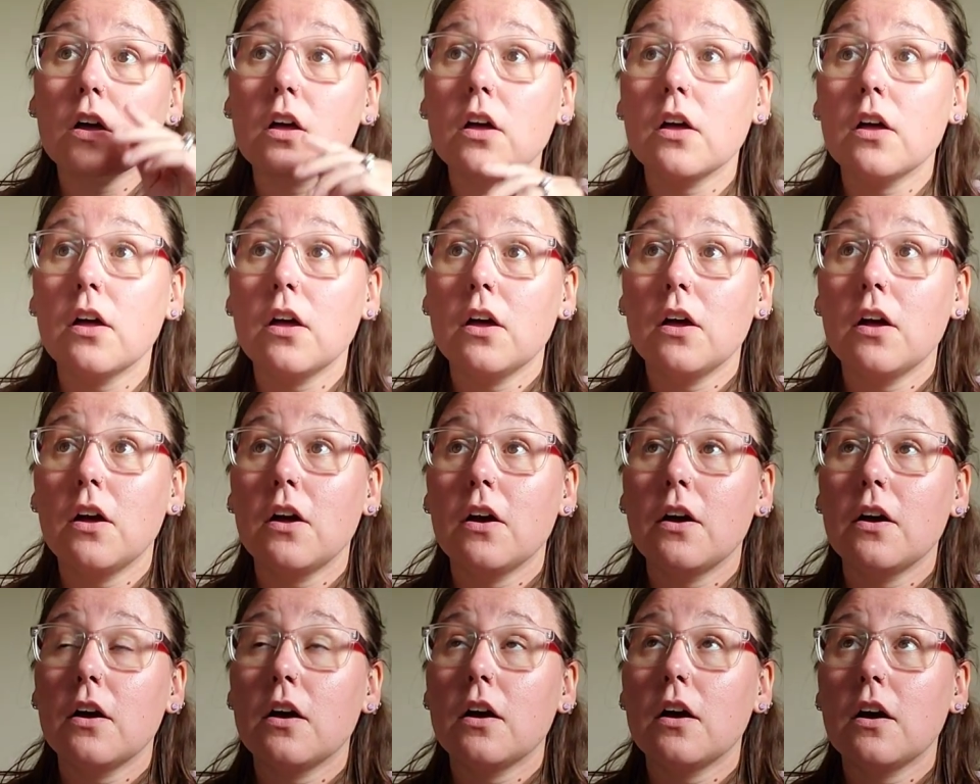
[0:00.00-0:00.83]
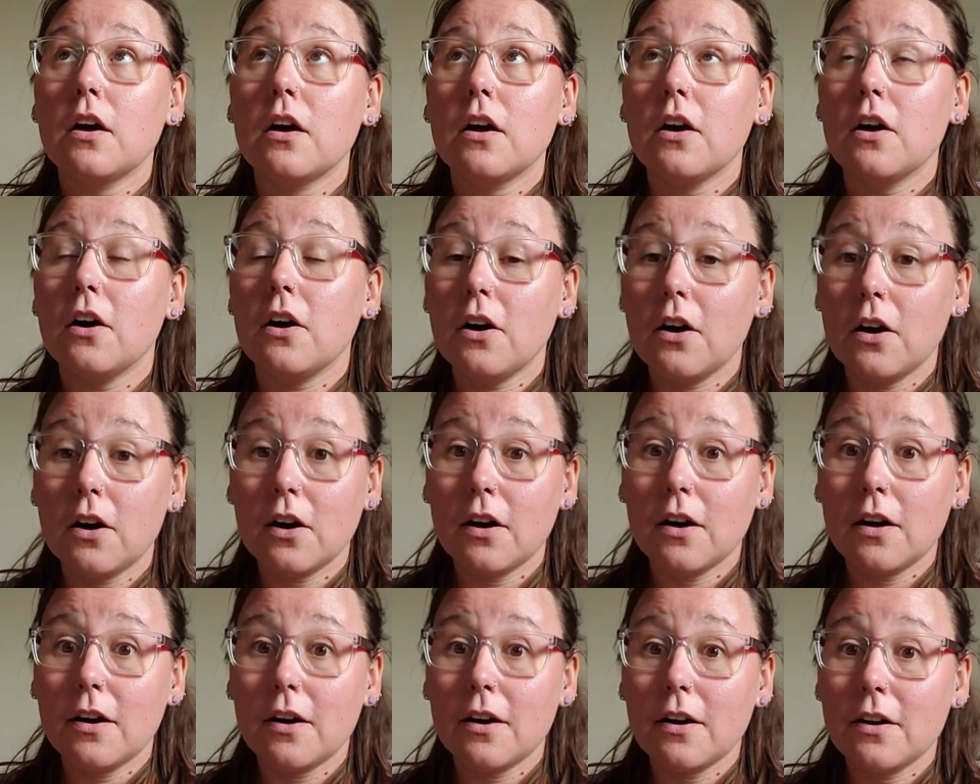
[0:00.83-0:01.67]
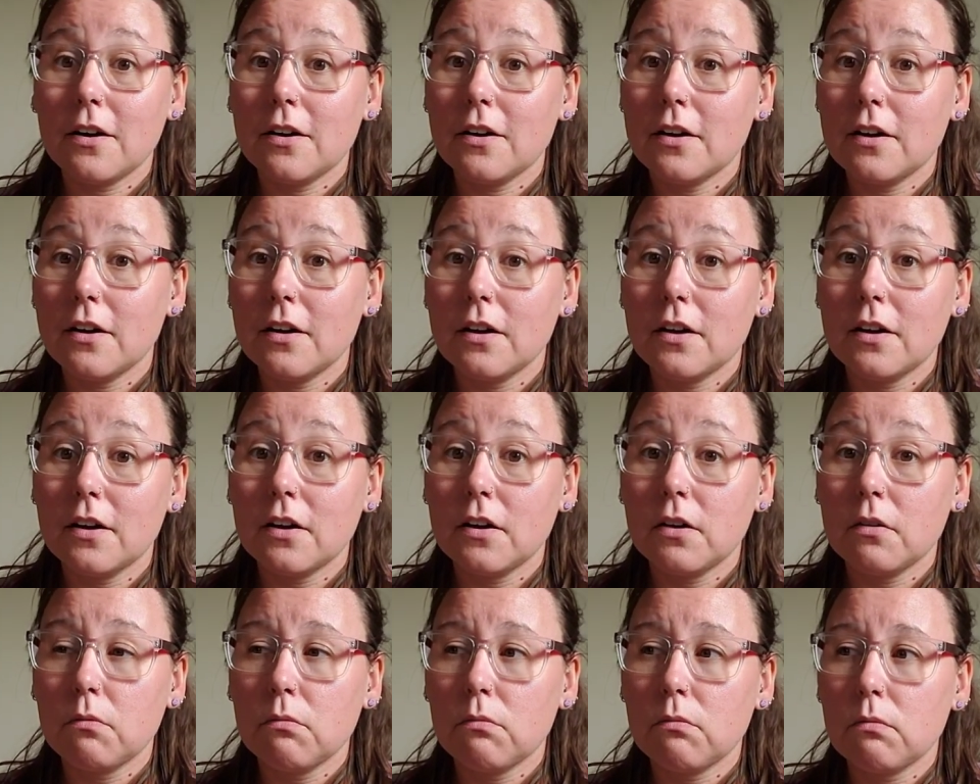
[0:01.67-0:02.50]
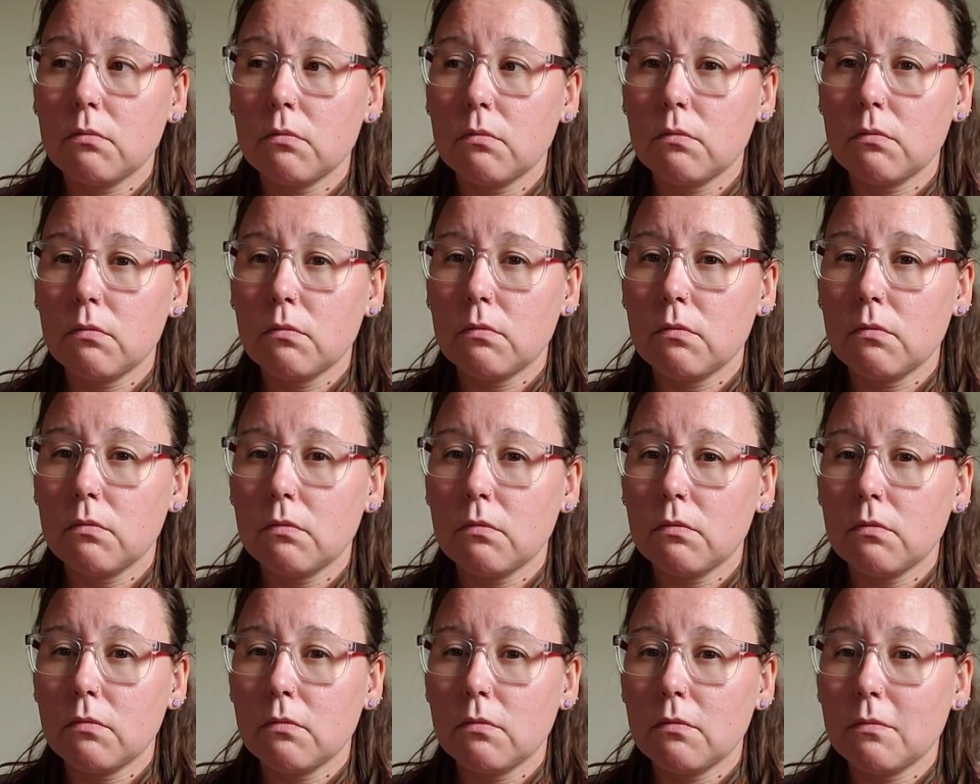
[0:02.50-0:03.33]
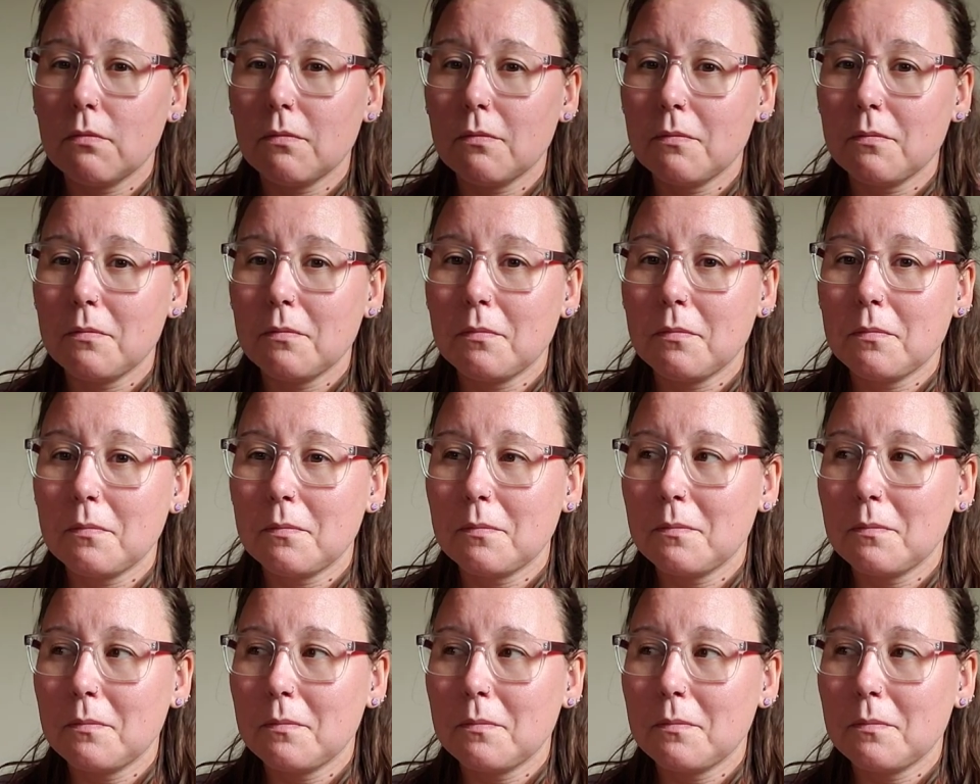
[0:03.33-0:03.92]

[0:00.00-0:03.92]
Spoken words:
[no speech]